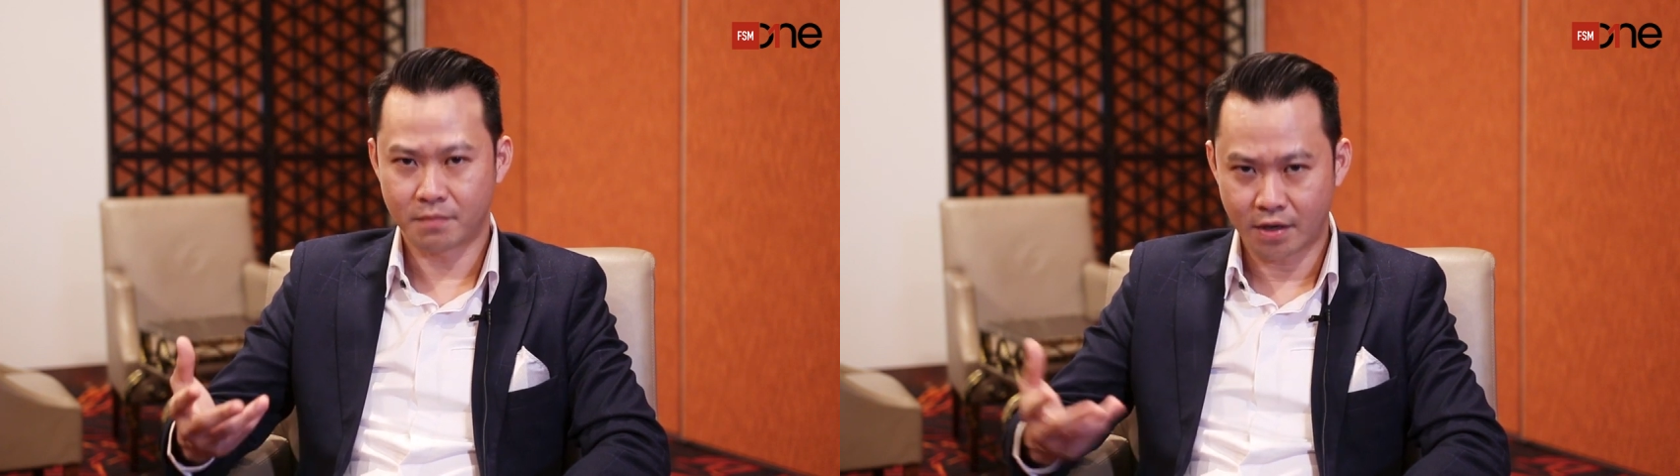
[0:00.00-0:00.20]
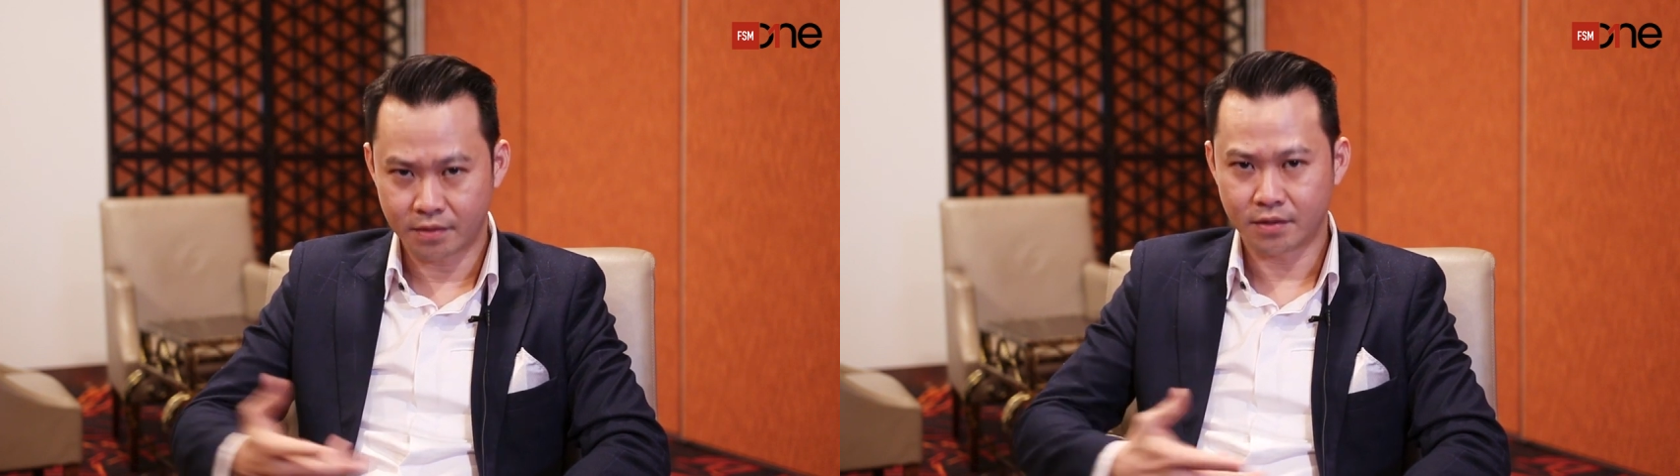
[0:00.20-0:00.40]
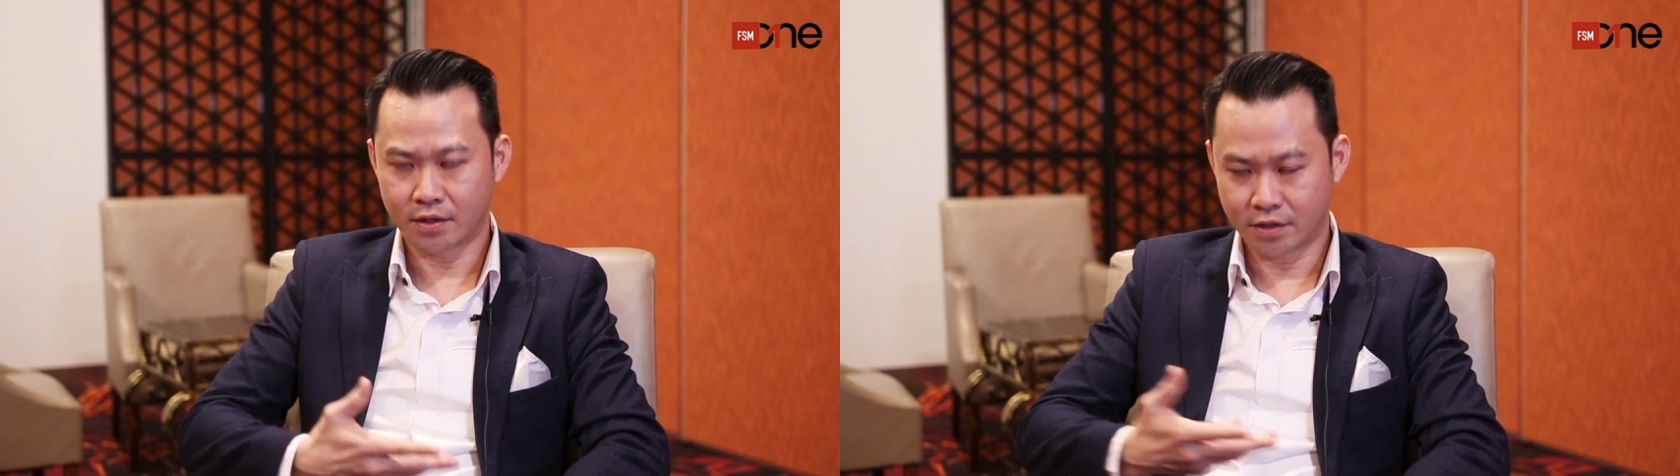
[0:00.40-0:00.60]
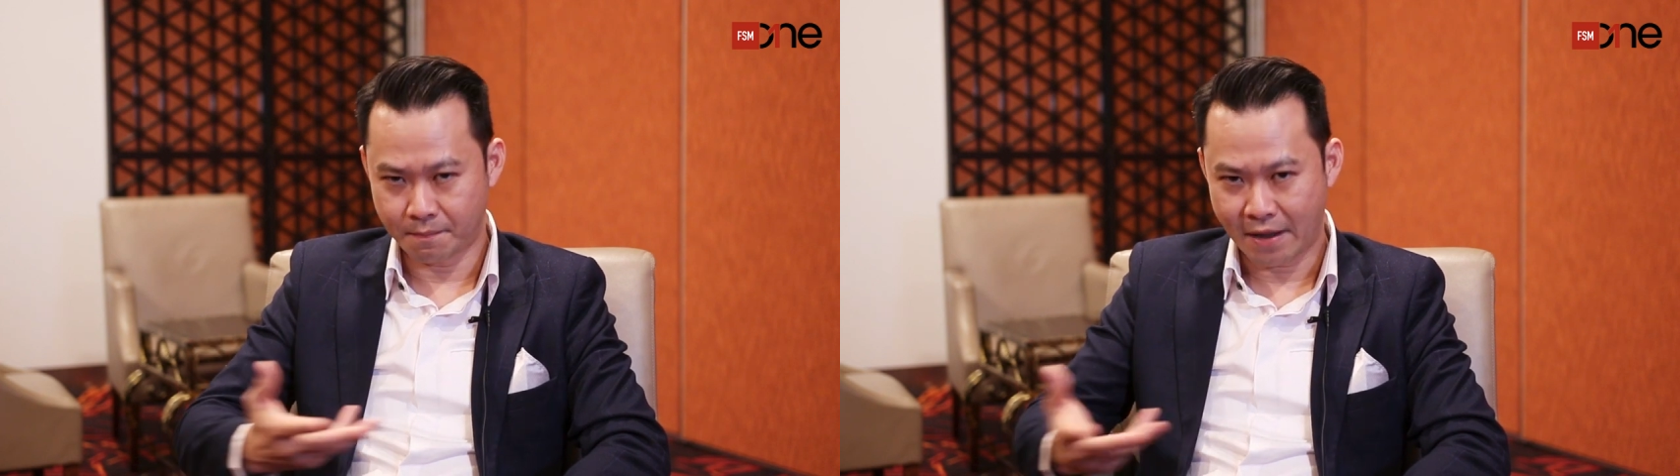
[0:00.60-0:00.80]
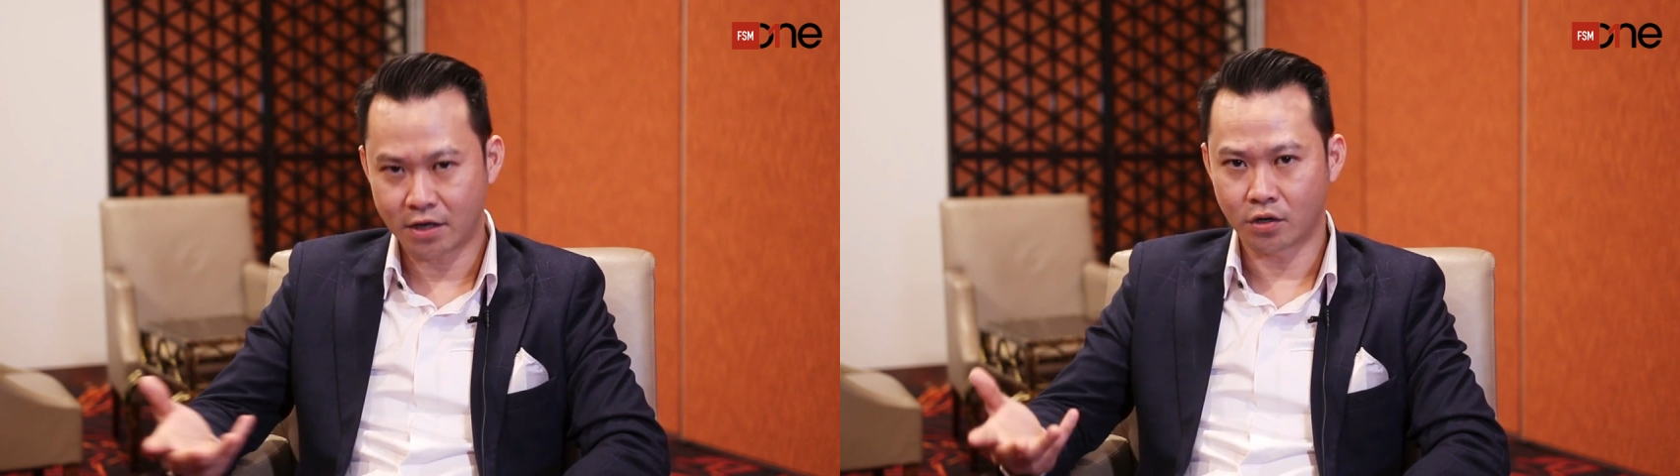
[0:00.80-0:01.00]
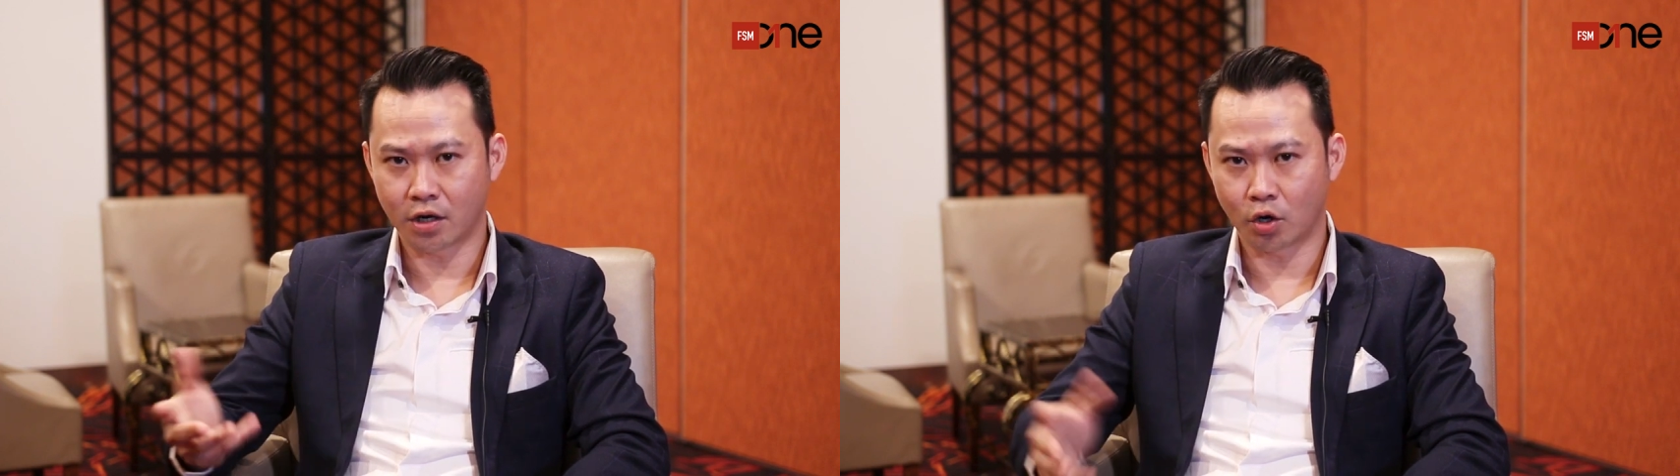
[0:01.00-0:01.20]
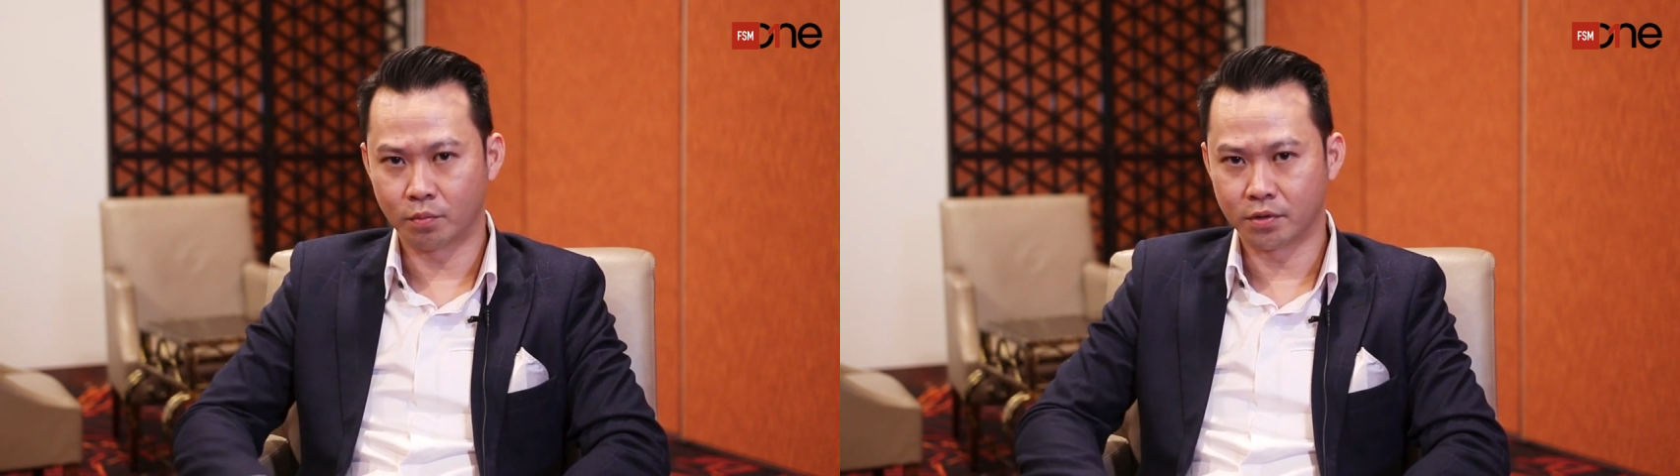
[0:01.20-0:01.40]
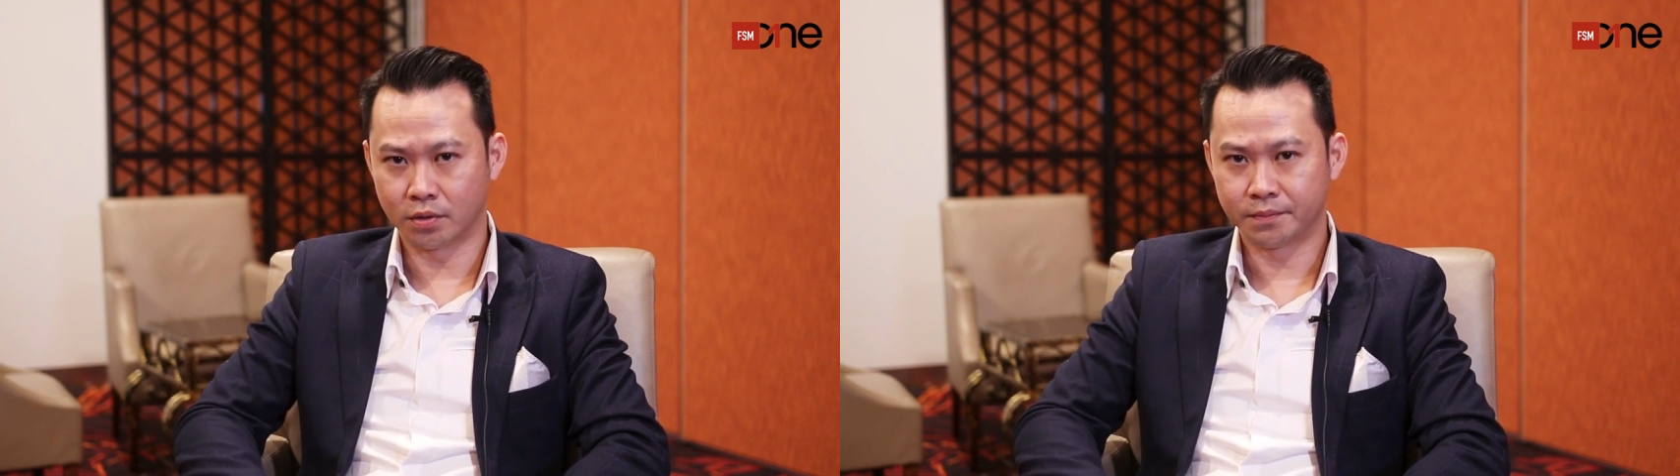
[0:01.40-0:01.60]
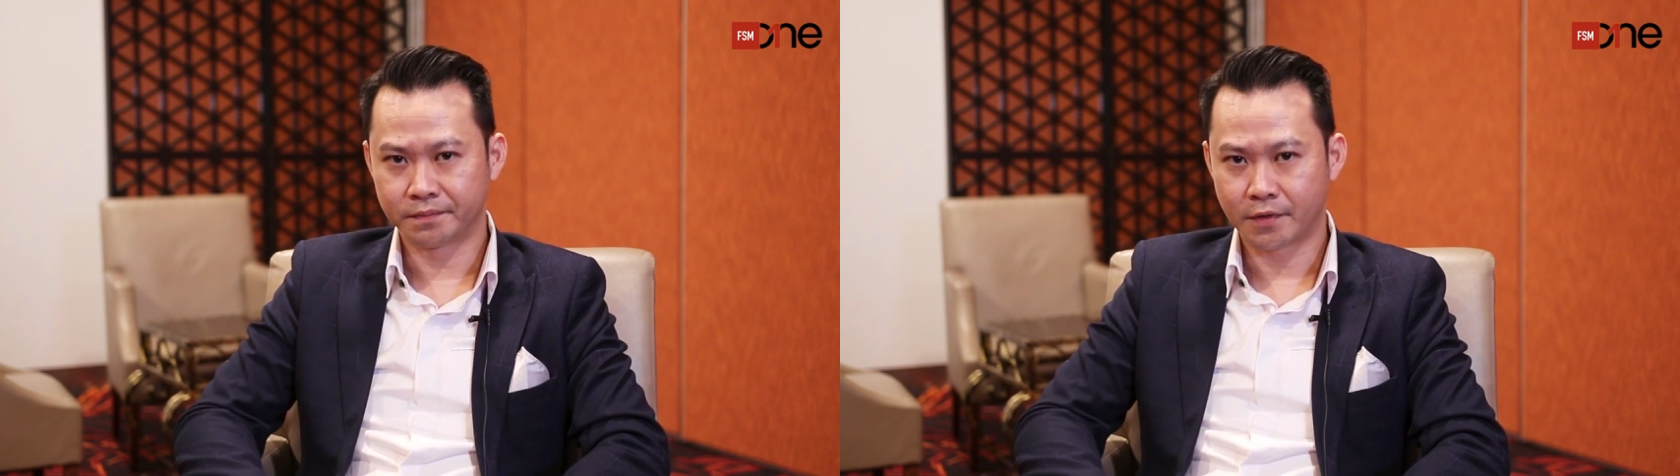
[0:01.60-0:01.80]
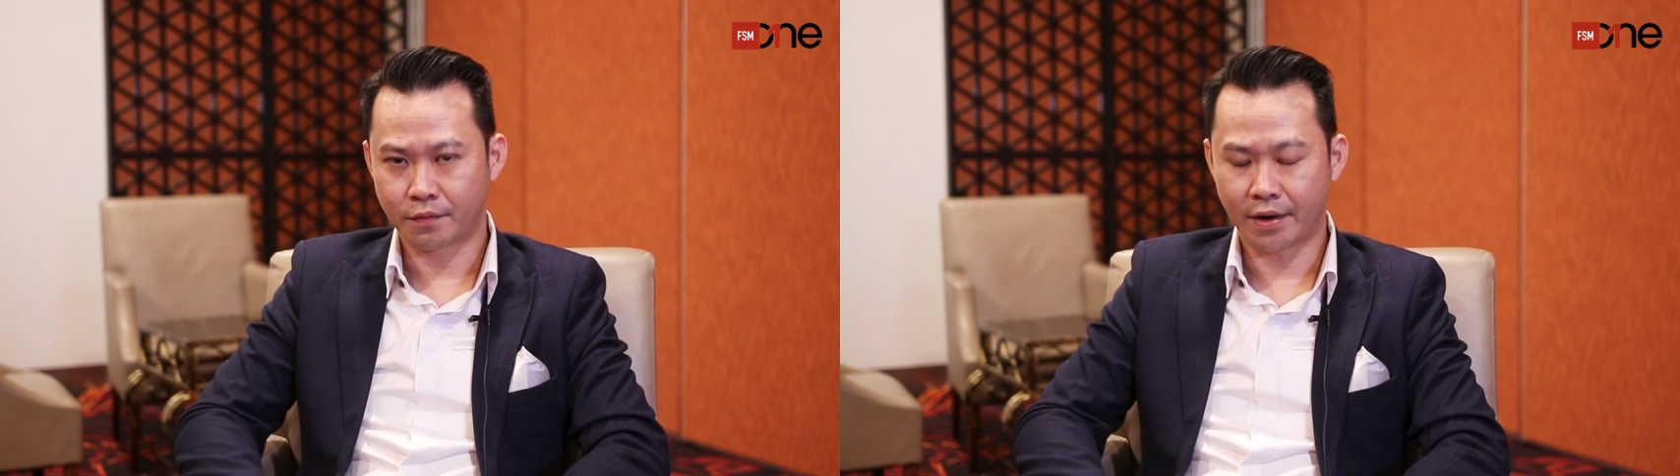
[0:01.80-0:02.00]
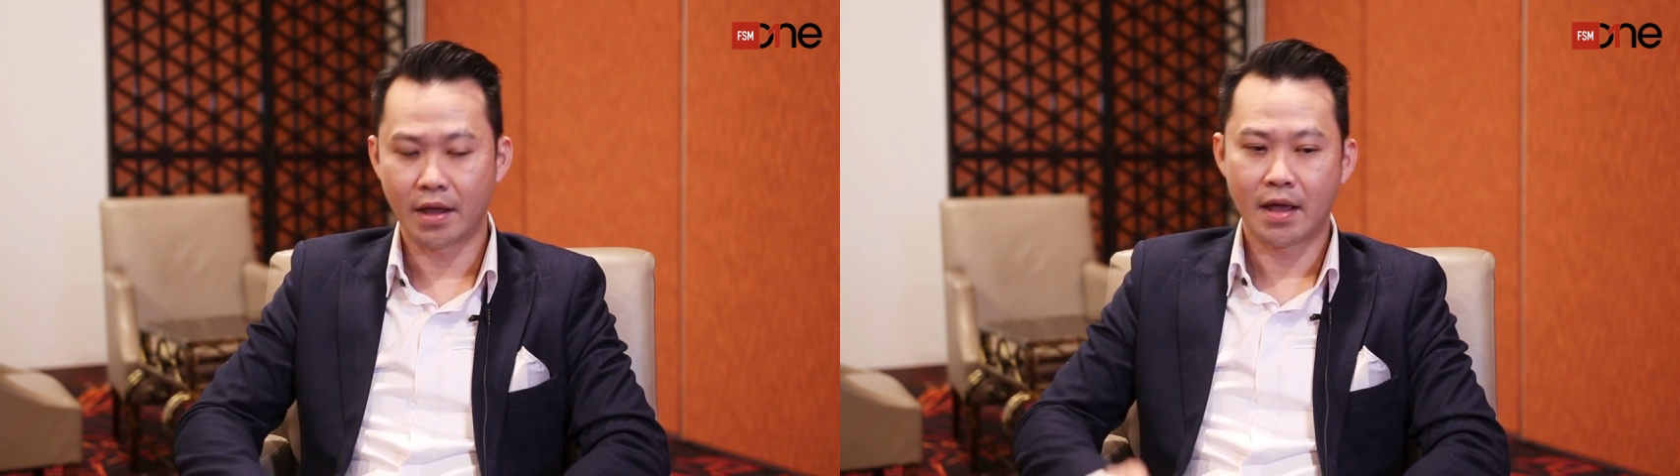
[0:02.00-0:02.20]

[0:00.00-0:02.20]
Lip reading: but dependent on the global, right?